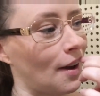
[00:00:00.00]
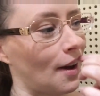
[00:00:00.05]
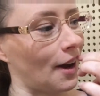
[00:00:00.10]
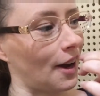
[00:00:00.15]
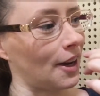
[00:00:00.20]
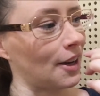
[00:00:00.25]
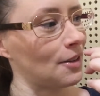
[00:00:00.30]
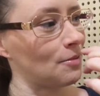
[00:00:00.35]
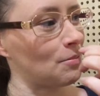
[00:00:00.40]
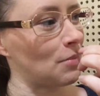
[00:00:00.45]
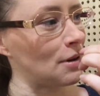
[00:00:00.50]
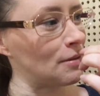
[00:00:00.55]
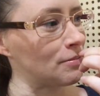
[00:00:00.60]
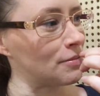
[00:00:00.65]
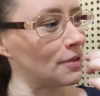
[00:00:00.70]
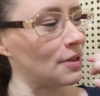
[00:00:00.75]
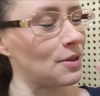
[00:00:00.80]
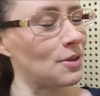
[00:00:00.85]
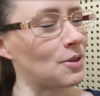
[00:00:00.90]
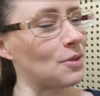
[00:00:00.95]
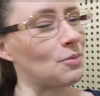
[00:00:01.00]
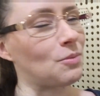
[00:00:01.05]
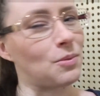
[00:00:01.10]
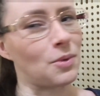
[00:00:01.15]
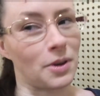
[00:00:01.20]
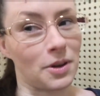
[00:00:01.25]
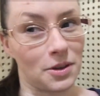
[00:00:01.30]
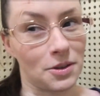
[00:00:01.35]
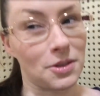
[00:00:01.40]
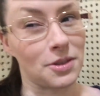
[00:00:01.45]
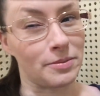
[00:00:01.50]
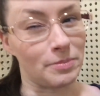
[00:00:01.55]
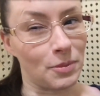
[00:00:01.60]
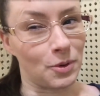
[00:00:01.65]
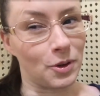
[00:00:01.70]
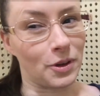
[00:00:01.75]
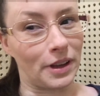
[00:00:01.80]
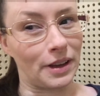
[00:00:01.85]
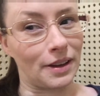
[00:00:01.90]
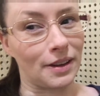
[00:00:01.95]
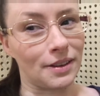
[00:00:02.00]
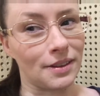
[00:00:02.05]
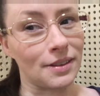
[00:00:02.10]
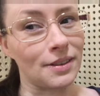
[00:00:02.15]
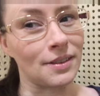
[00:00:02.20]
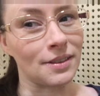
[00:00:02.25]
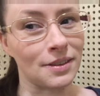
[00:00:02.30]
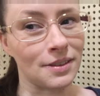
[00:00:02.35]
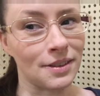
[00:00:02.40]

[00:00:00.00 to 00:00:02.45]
I had probably the worst morning,